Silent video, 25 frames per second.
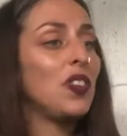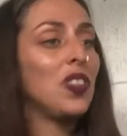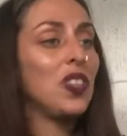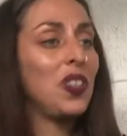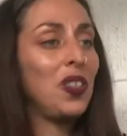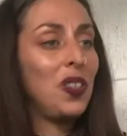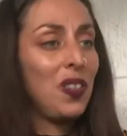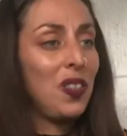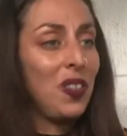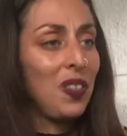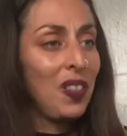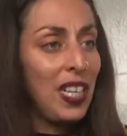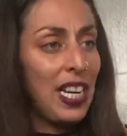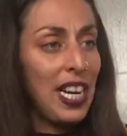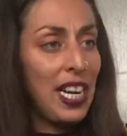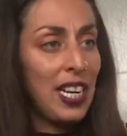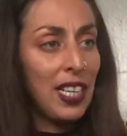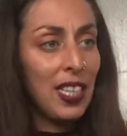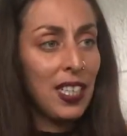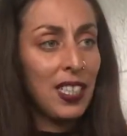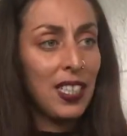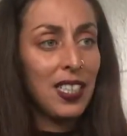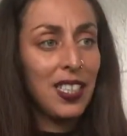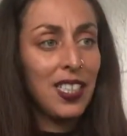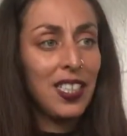you know,
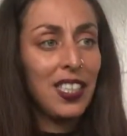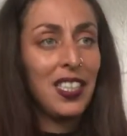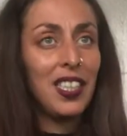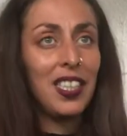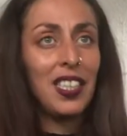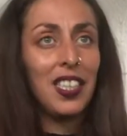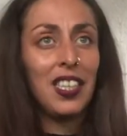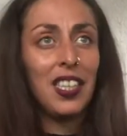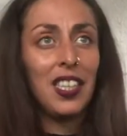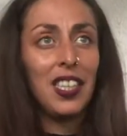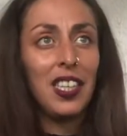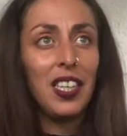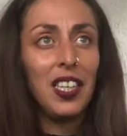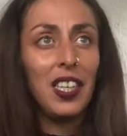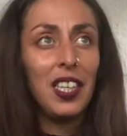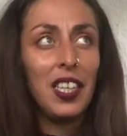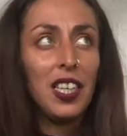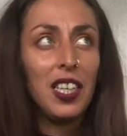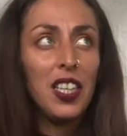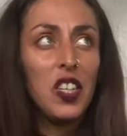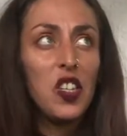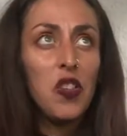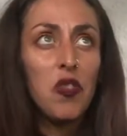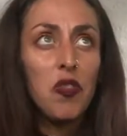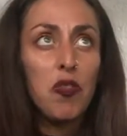like,
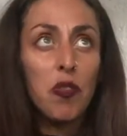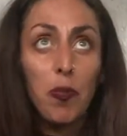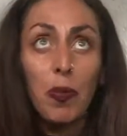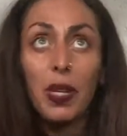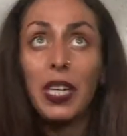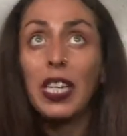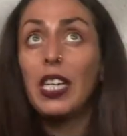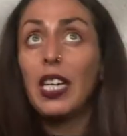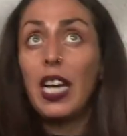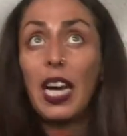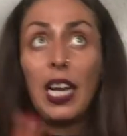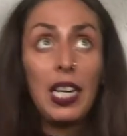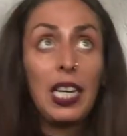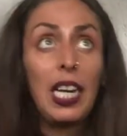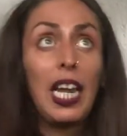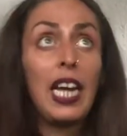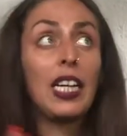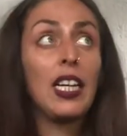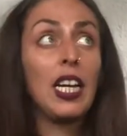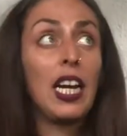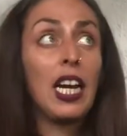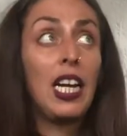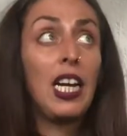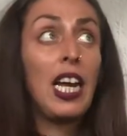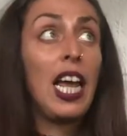for me, I
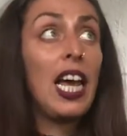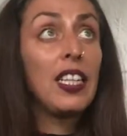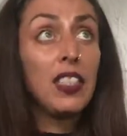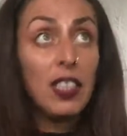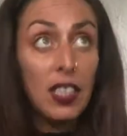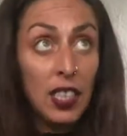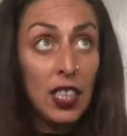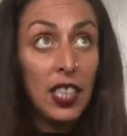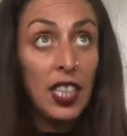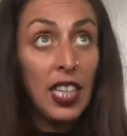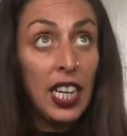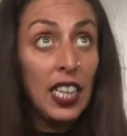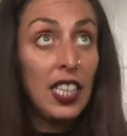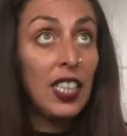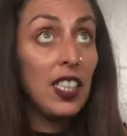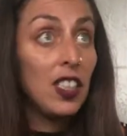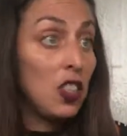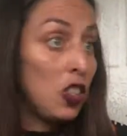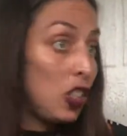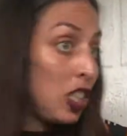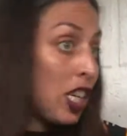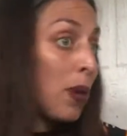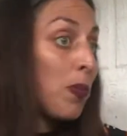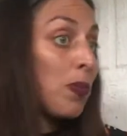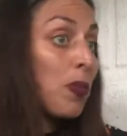like the Canadian
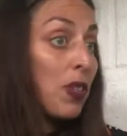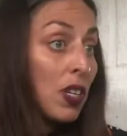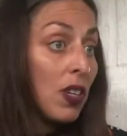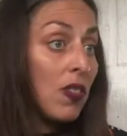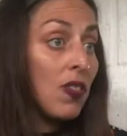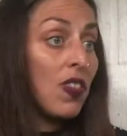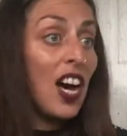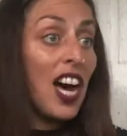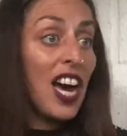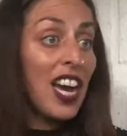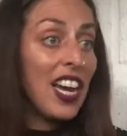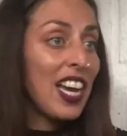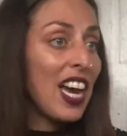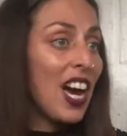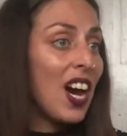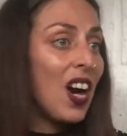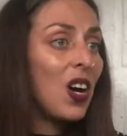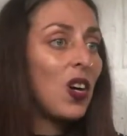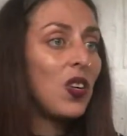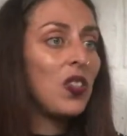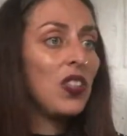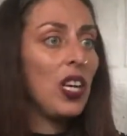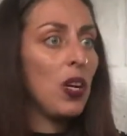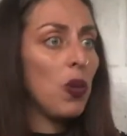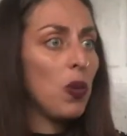chapter of
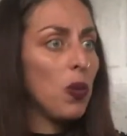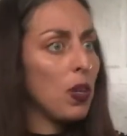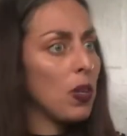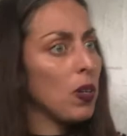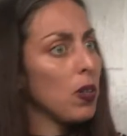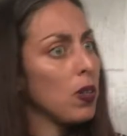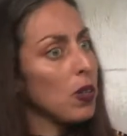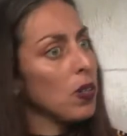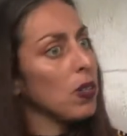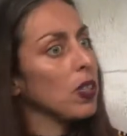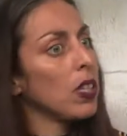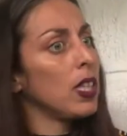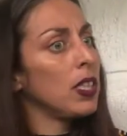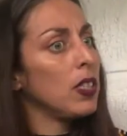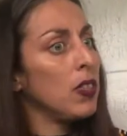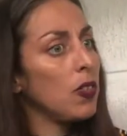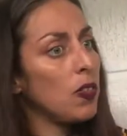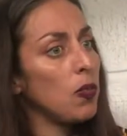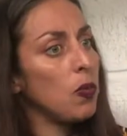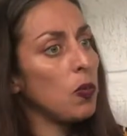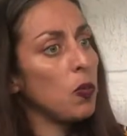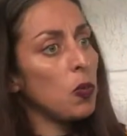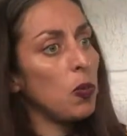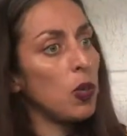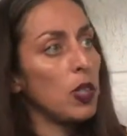how they were kind of
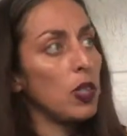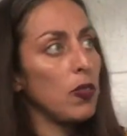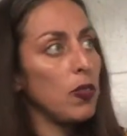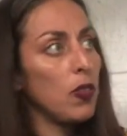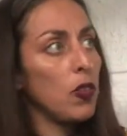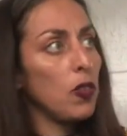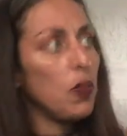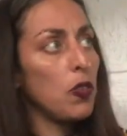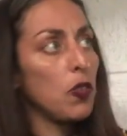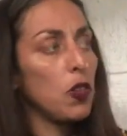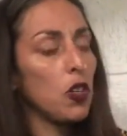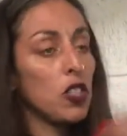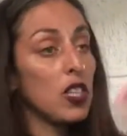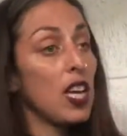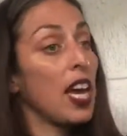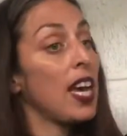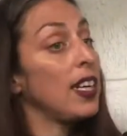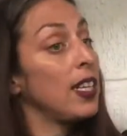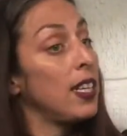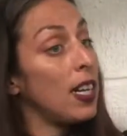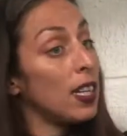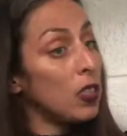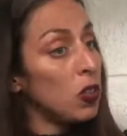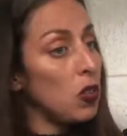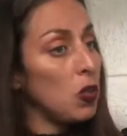one of the first I
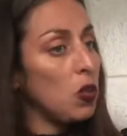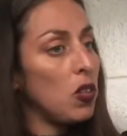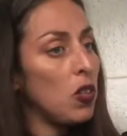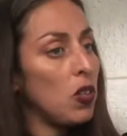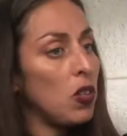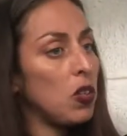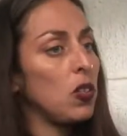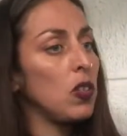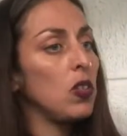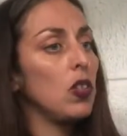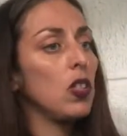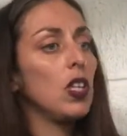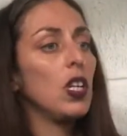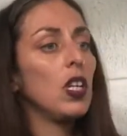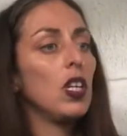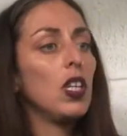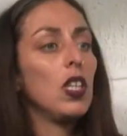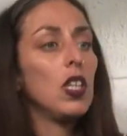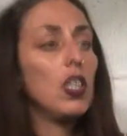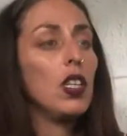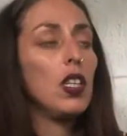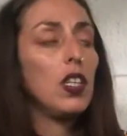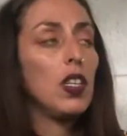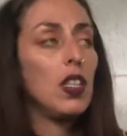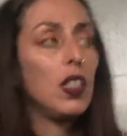got to know.
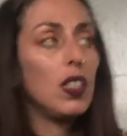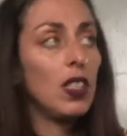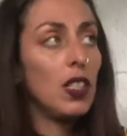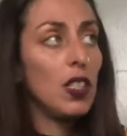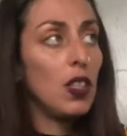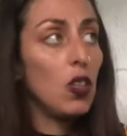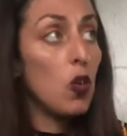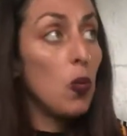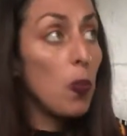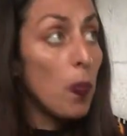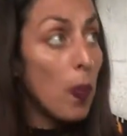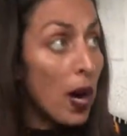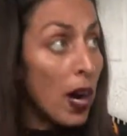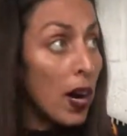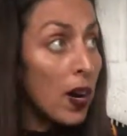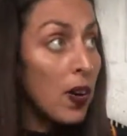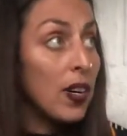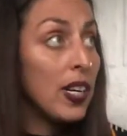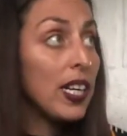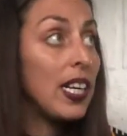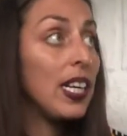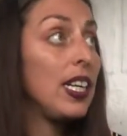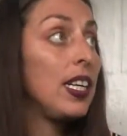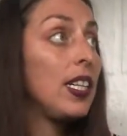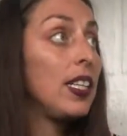
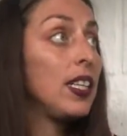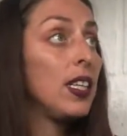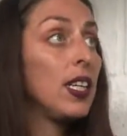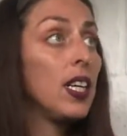Kumari,